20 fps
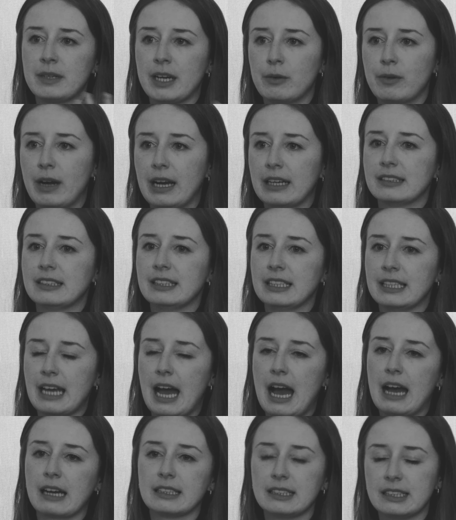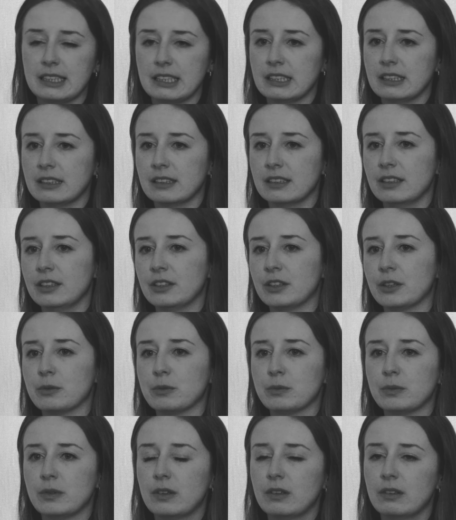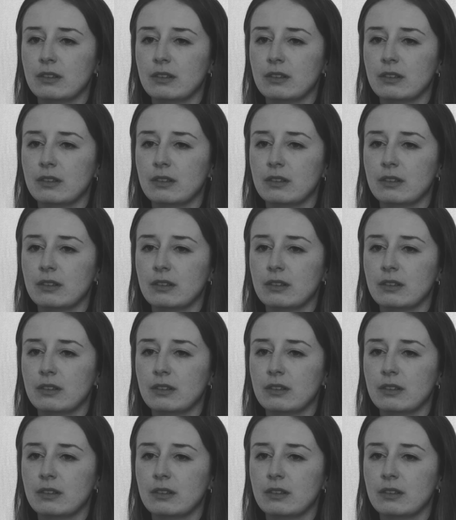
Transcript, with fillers: Directing, acting, you know,